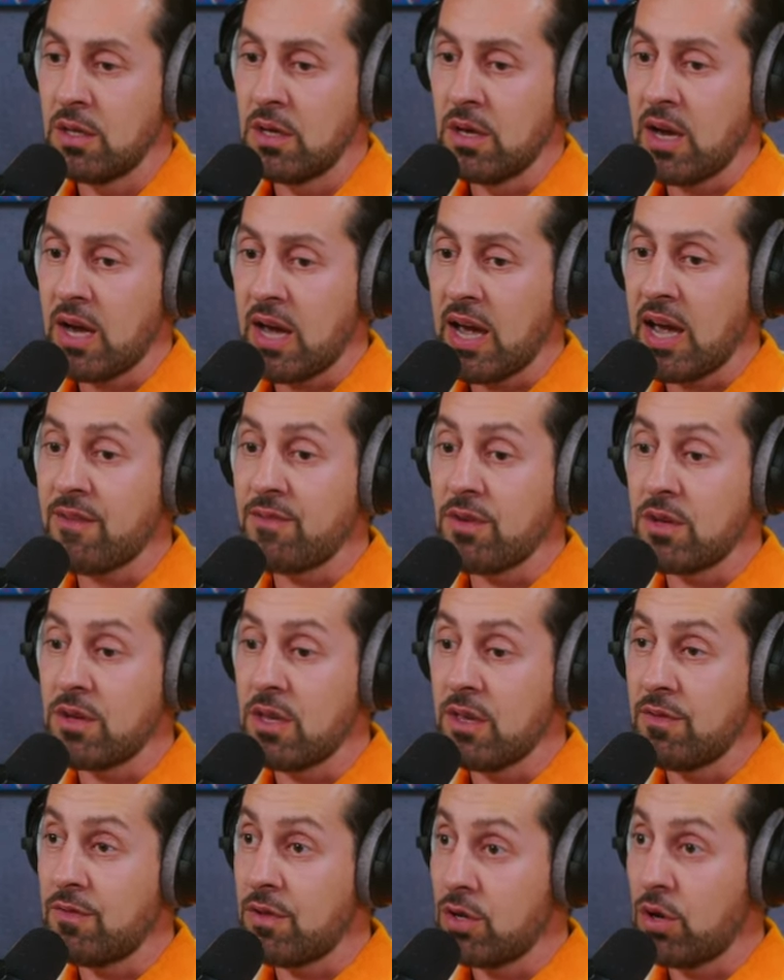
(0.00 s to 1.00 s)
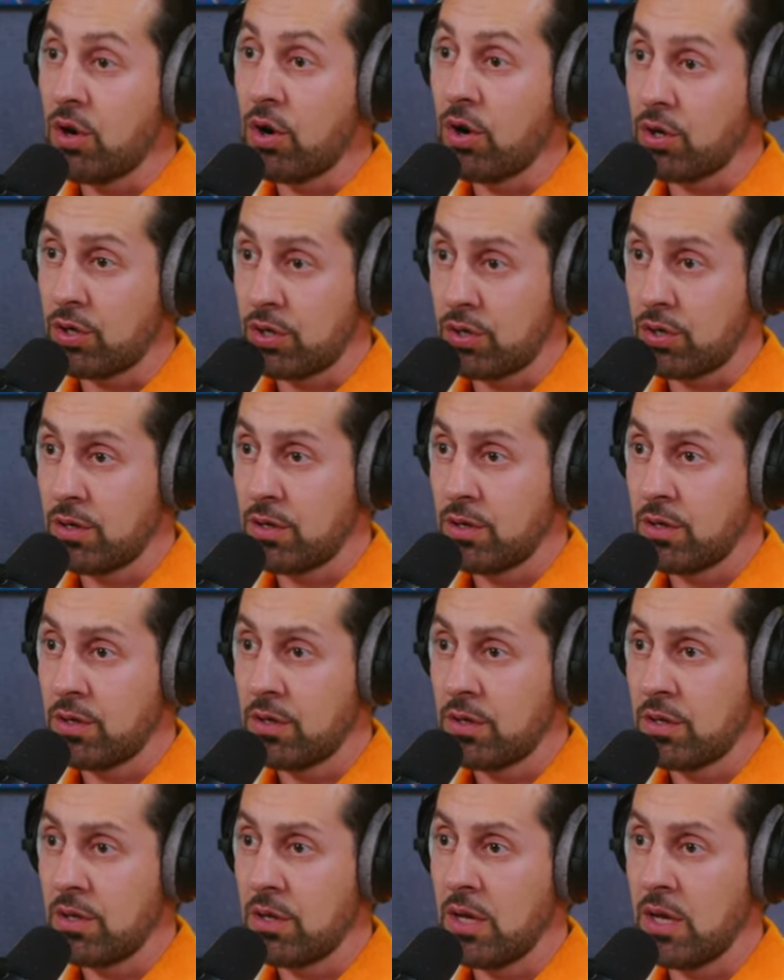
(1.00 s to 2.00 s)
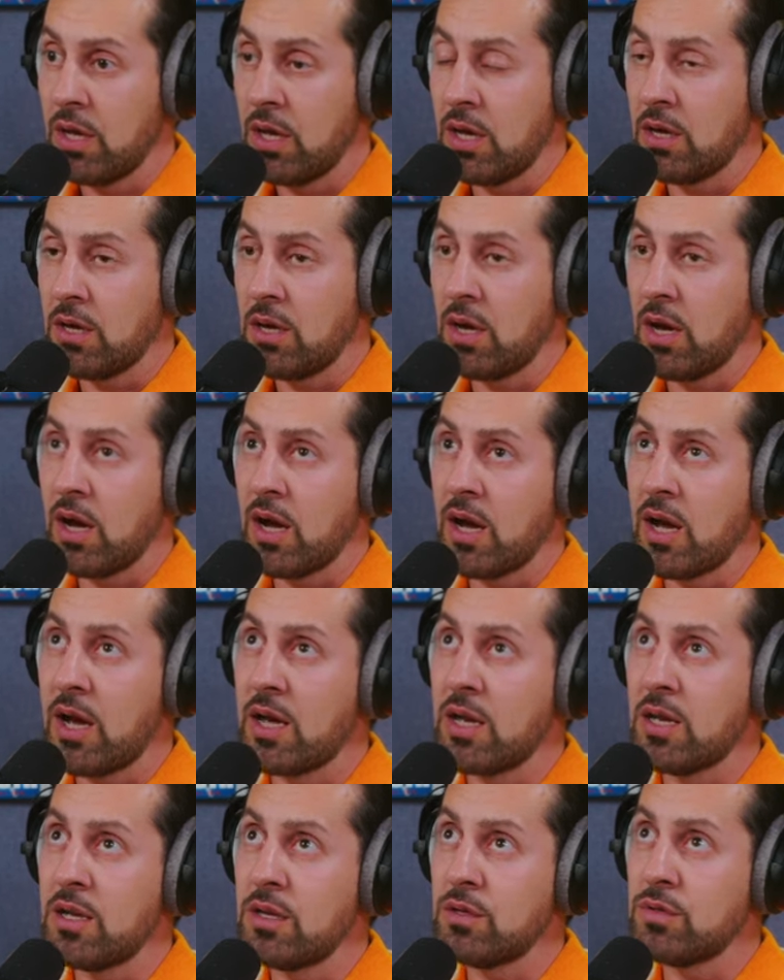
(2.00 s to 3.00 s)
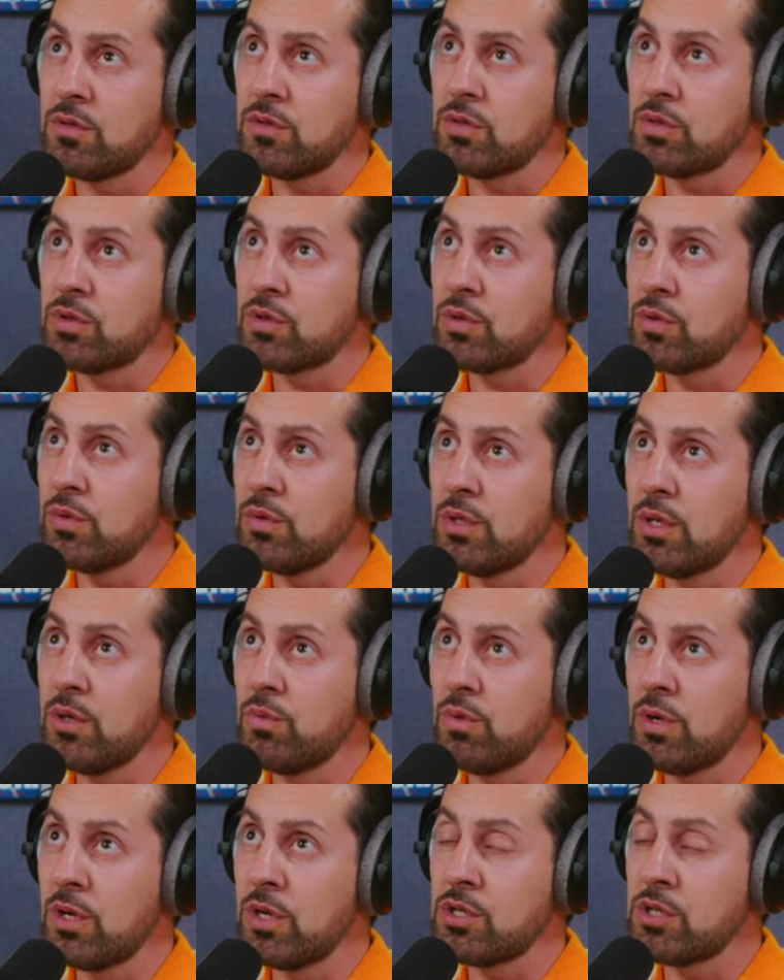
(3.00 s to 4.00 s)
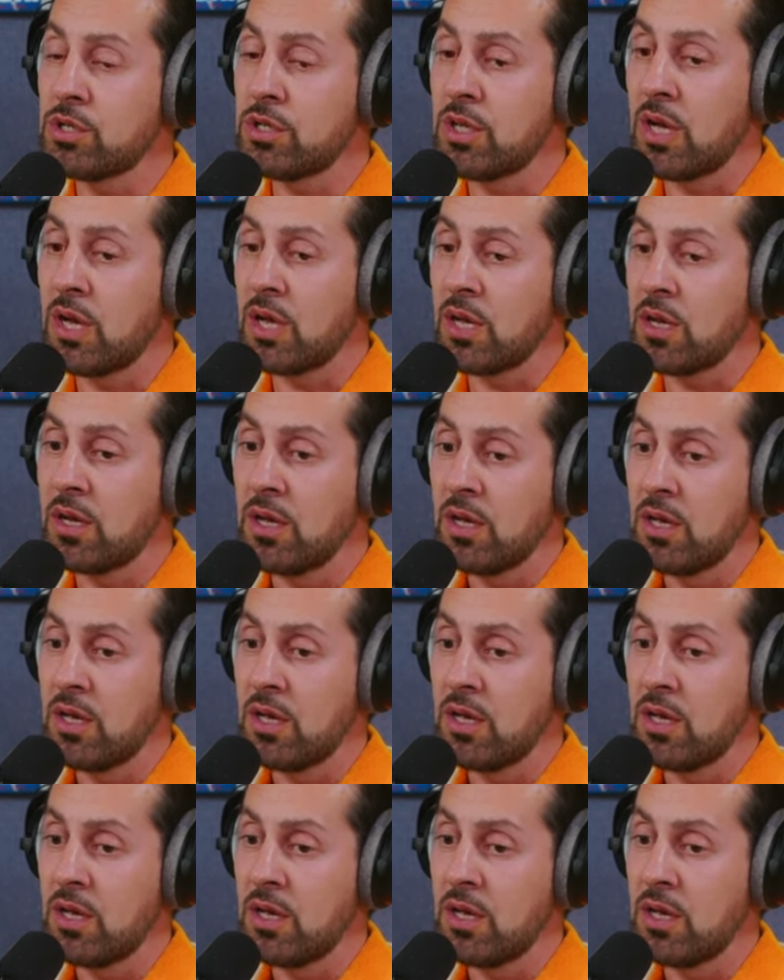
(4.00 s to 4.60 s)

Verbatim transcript: have it even harder. And I truly wish that